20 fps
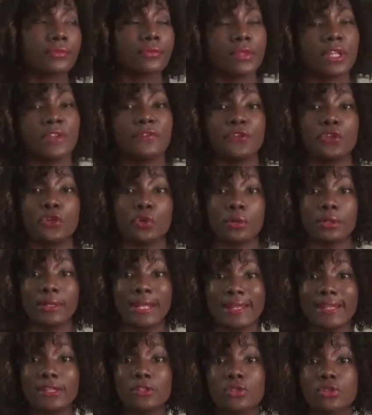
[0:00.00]
if you're
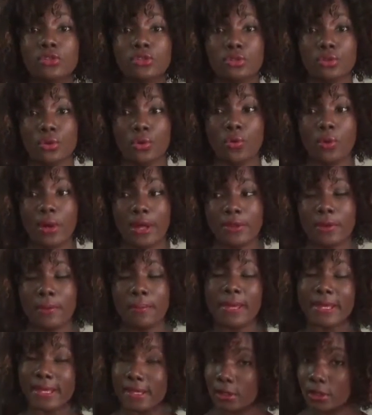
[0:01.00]
learning to sew and you're
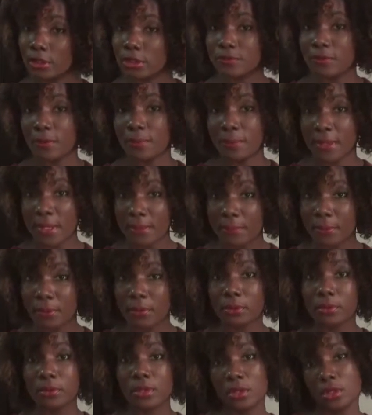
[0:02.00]
making clothes for
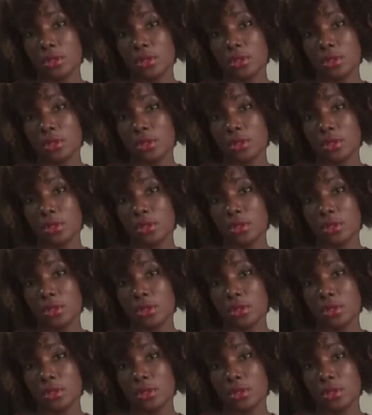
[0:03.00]
people,